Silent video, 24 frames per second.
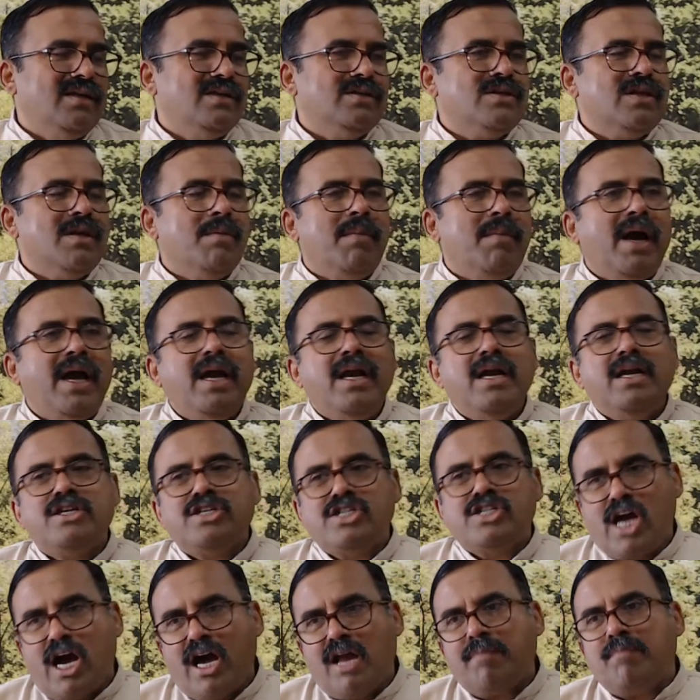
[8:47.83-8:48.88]
So the
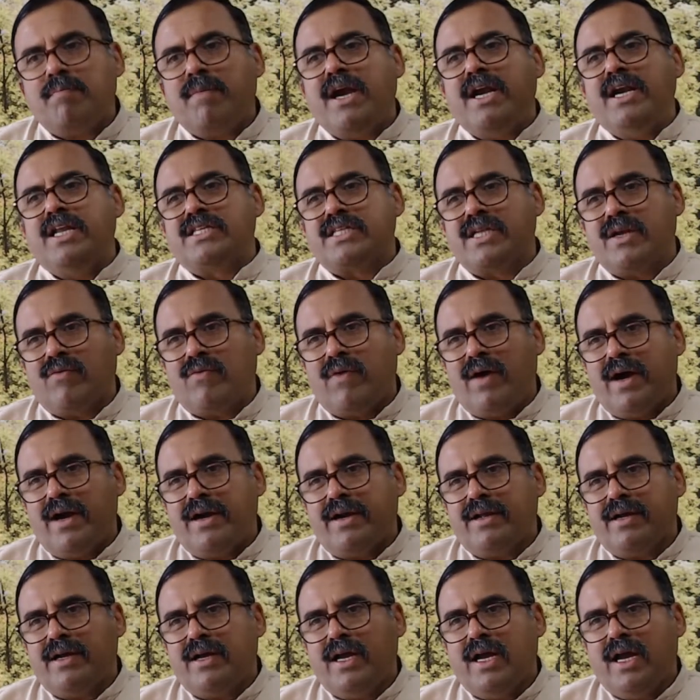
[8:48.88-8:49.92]
sharp mind is
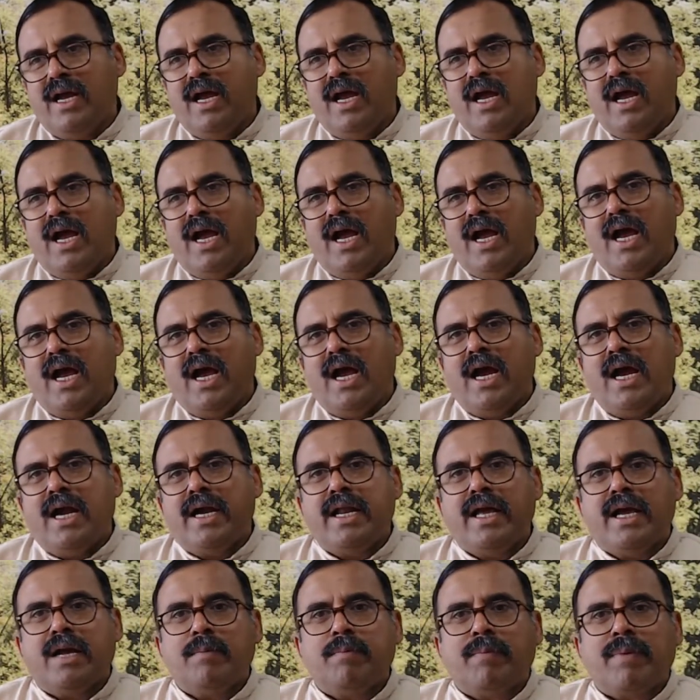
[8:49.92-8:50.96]
required.
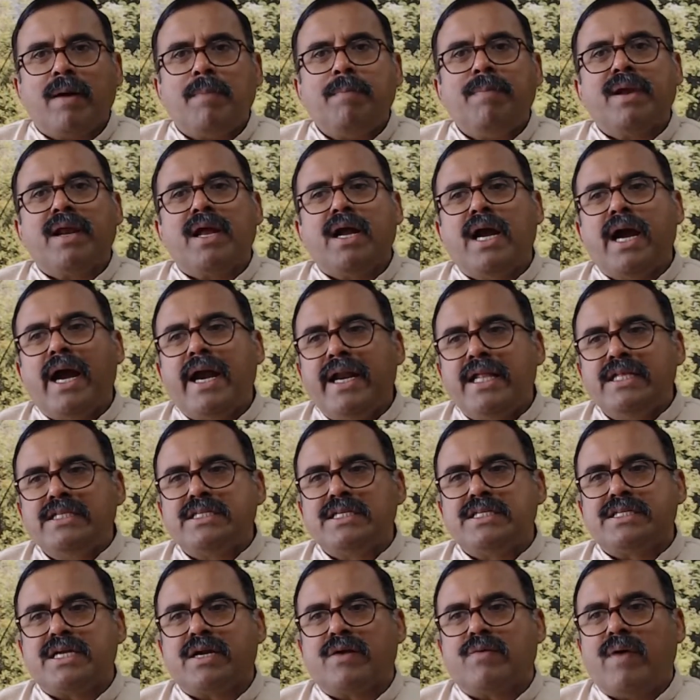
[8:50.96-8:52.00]
And a proper guidance
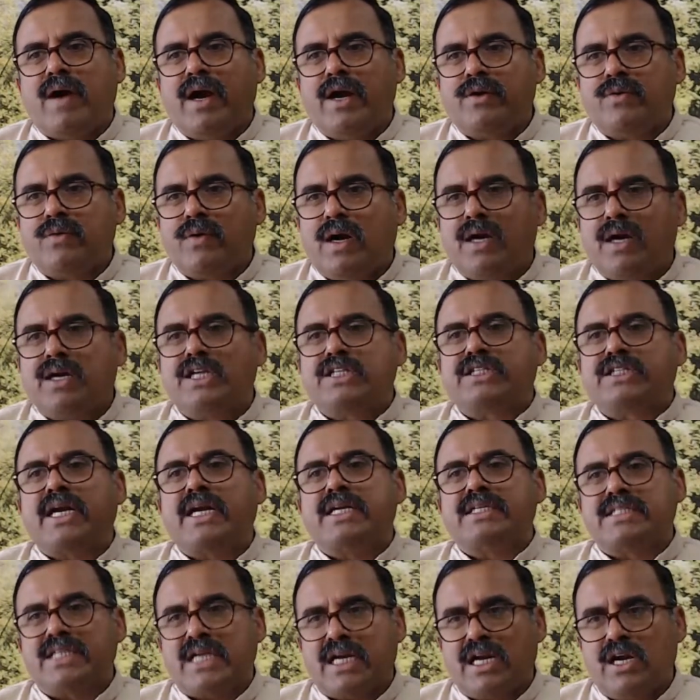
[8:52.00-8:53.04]
is required to
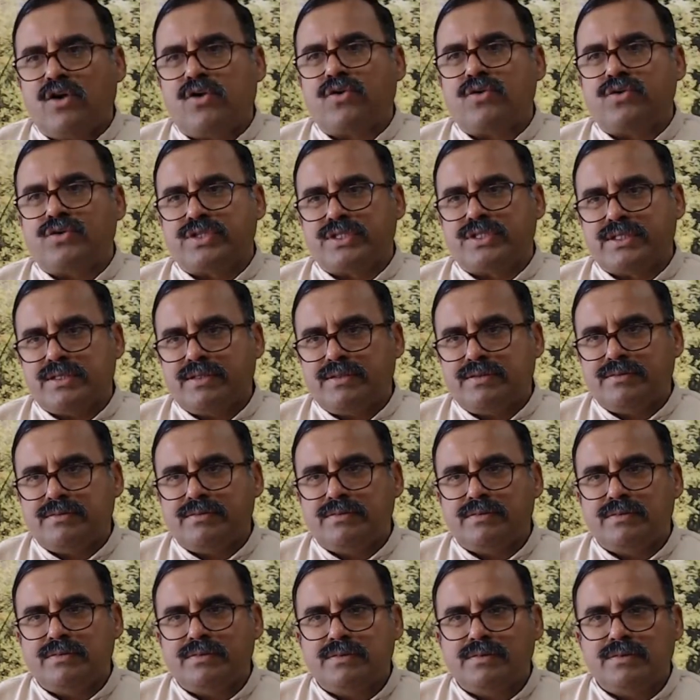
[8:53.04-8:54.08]
understand subtle truths.
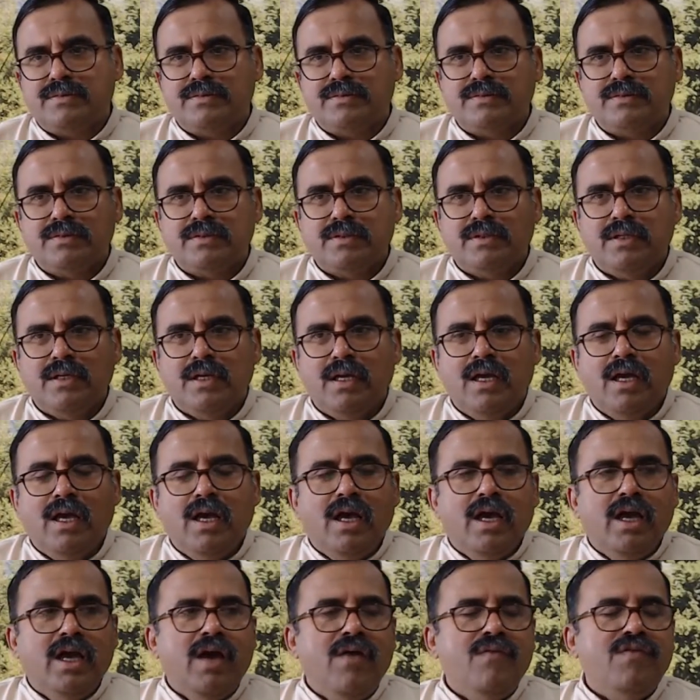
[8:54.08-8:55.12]

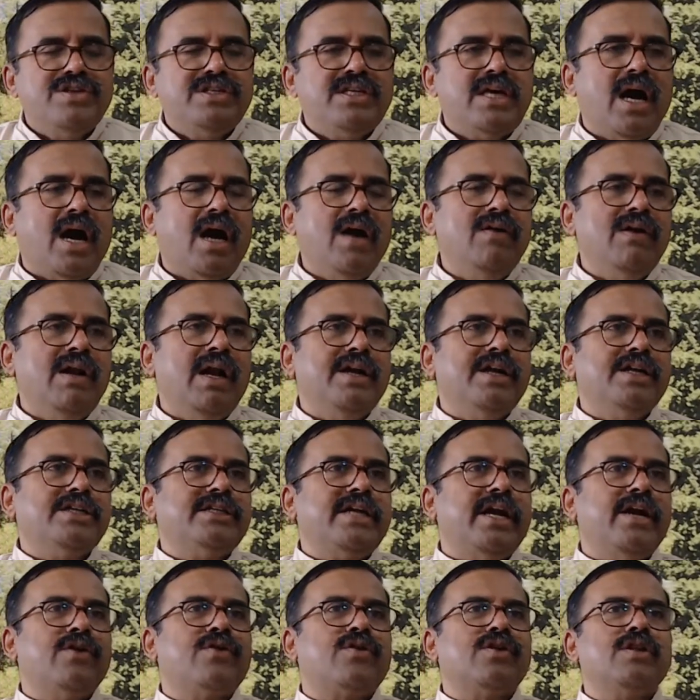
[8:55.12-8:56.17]
If you say, I will
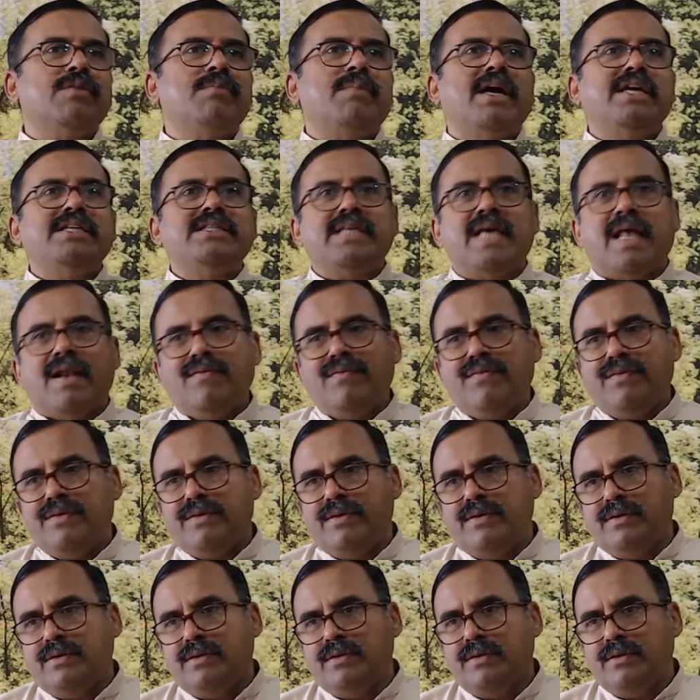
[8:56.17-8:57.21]
understand truth myself,
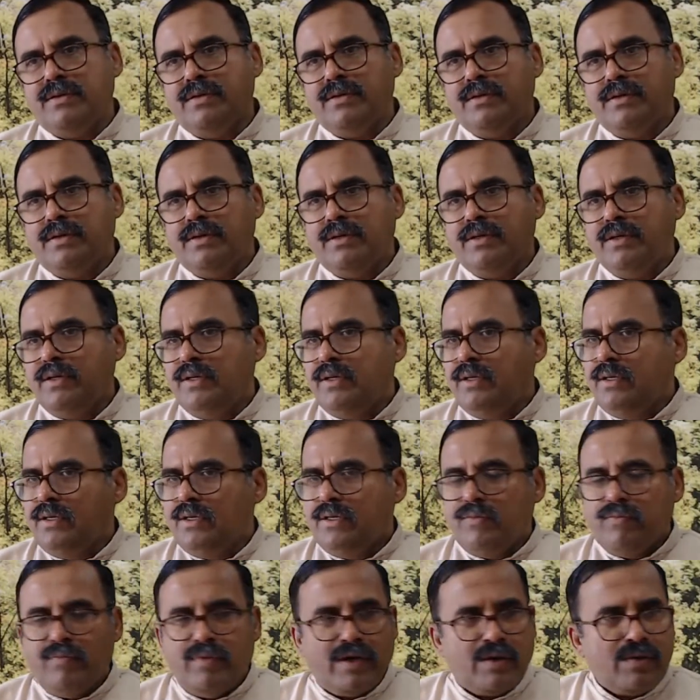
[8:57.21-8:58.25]

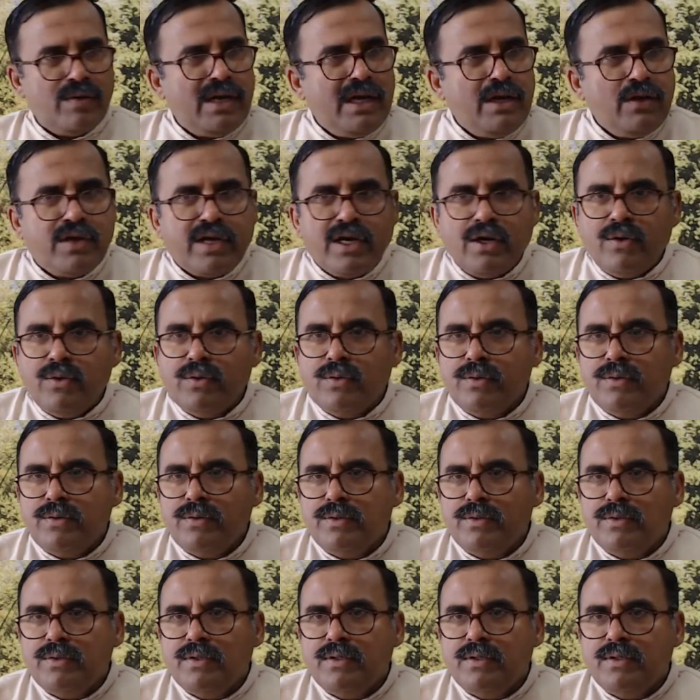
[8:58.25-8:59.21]
very well you can do.